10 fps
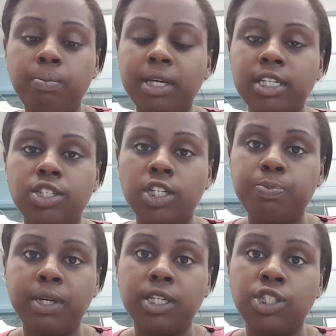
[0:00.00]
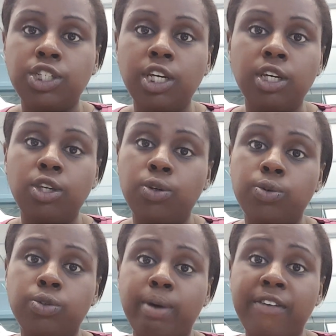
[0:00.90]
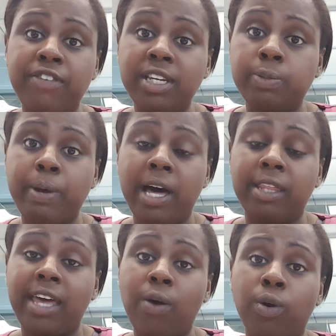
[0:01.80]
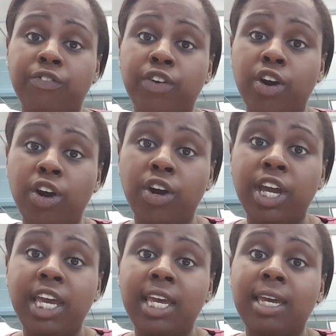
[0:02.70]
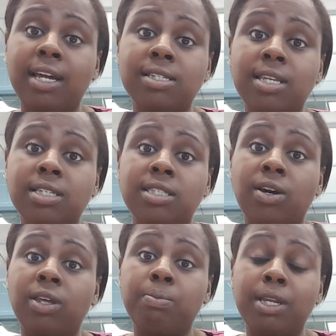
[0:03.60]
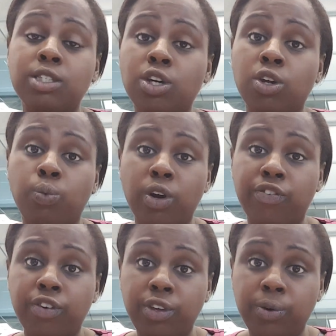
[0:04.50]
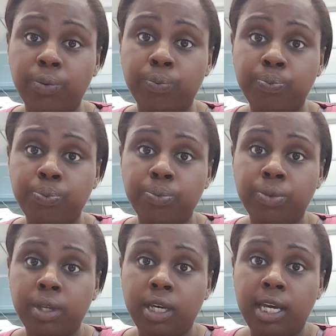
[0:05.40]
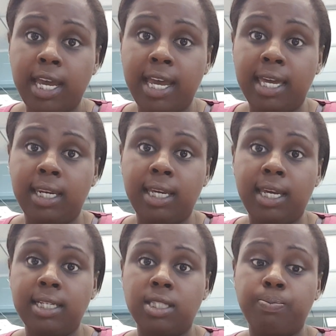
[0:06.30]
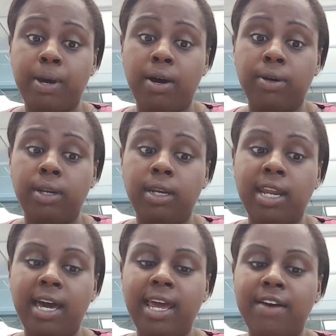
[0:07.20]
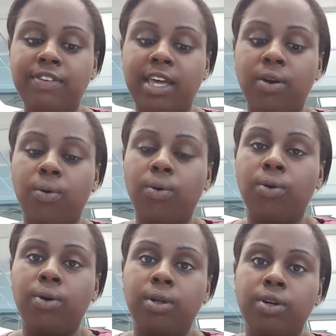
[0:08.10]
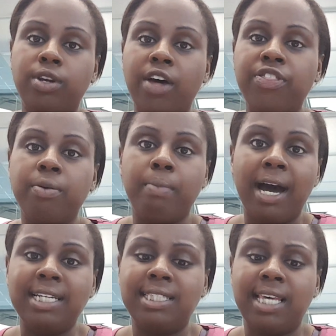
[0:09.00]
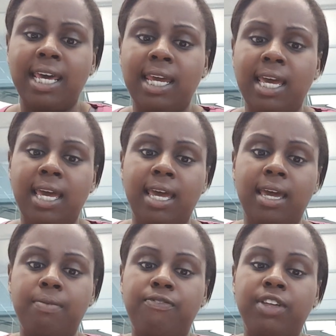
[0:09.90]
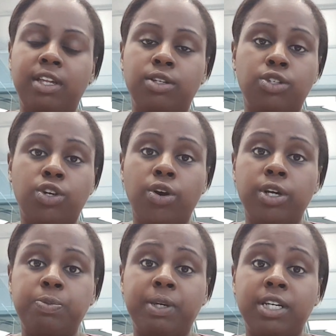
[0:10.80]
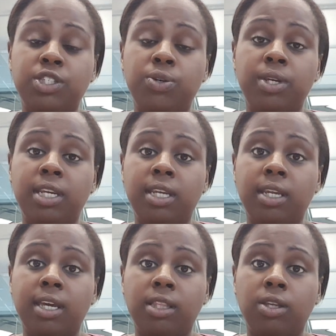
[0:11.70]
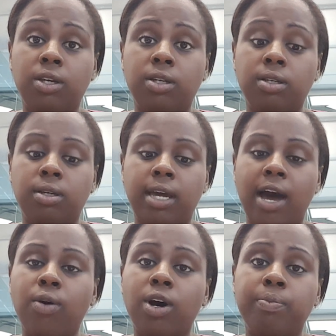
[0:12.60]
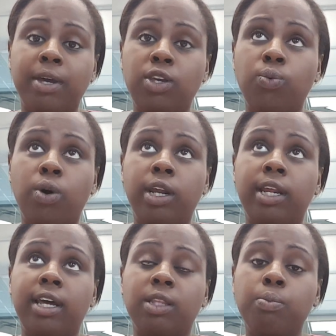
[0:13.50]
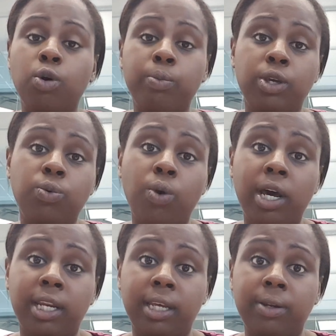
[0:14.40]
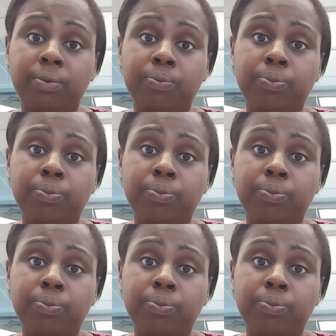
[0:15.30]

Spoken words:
Because just because Sheena used MyFitnessPal and that worked for her, it doesn't necessarily mean it's going to work for you. And it's about not having that all or nothing mindset and feeling discouraged because you didn't get the outcome that you wanted at the moment you wanted it.